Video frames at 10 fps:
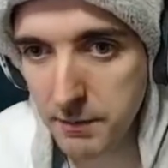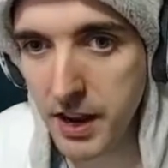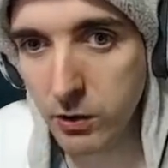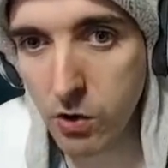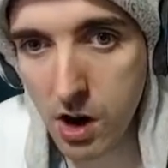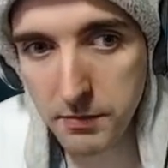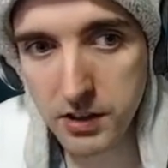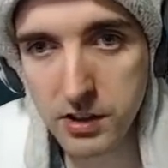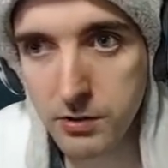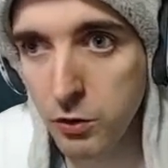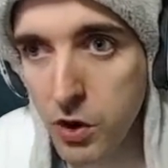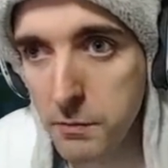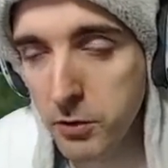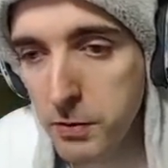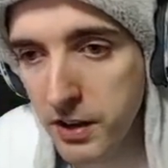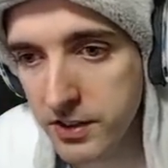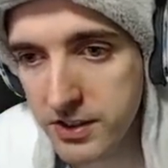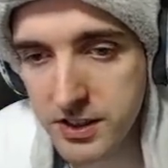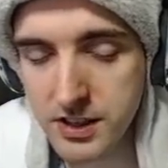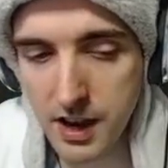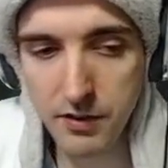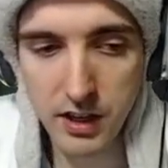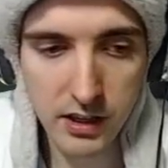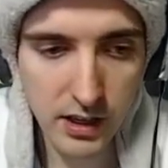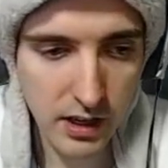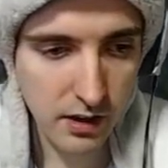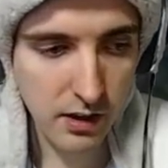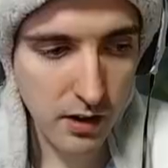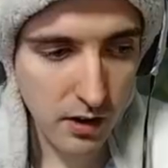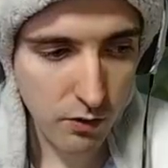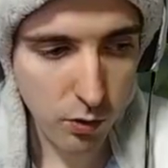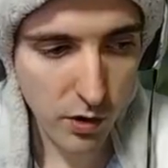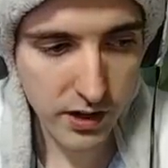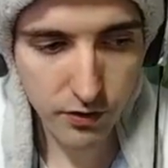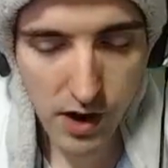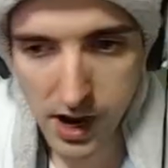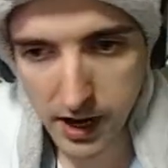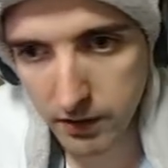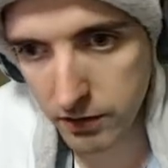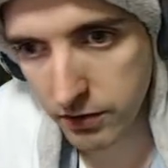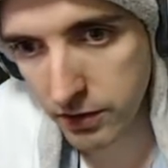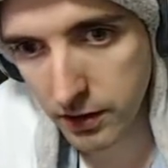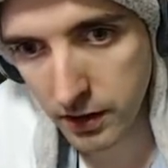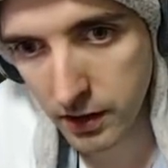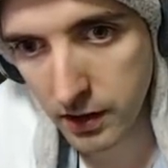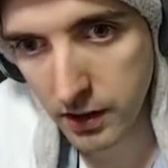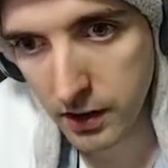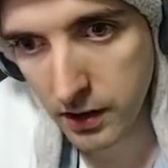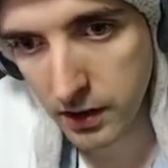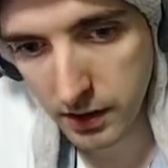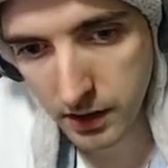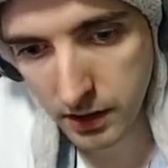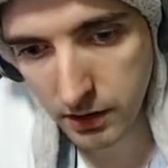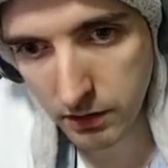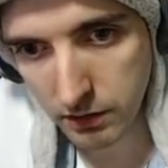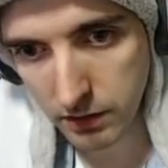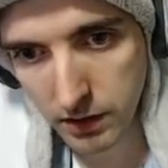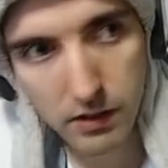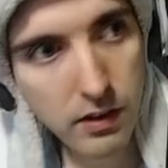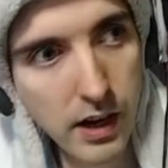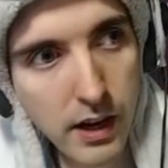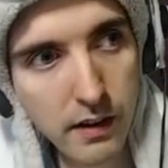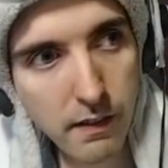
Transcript: that Grump. The Grump spawns at 7:45. Oh, alright.